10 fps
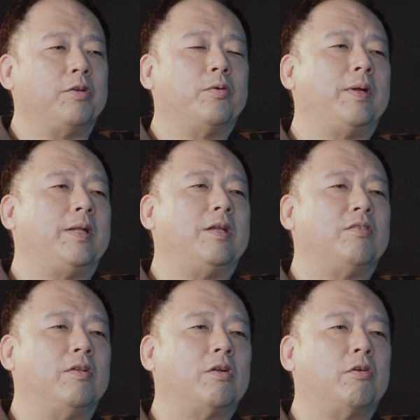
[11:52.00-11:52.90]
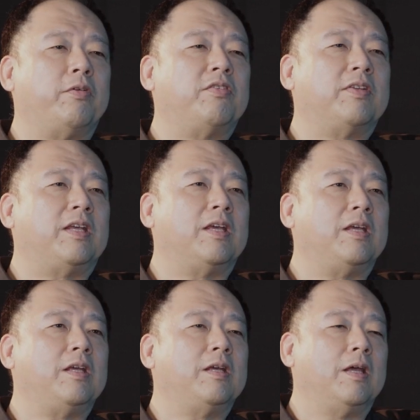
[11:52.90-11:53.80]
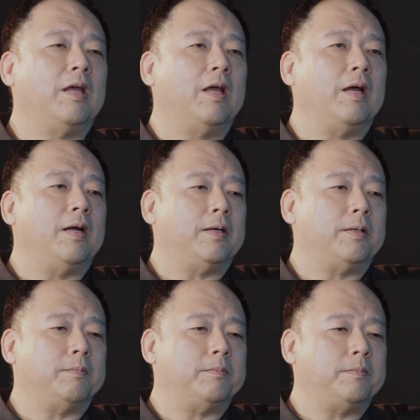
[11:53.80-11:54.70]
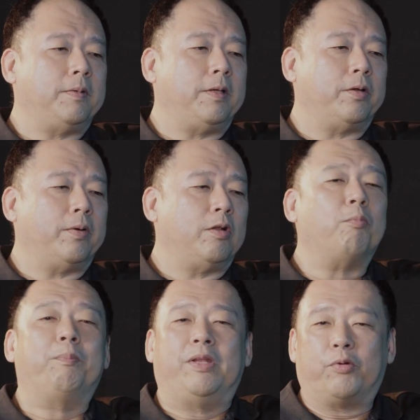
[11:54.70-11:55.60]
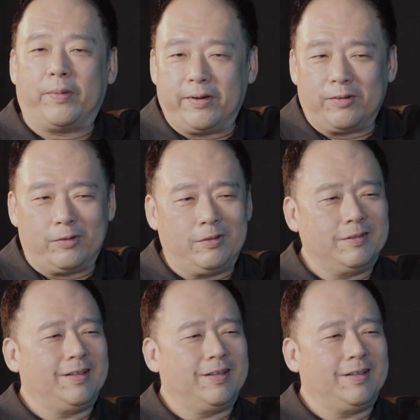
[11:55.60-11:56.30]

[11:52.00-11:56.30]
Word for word: you know, and it's a lot of risk taking, um, you know, a lot of betrayal.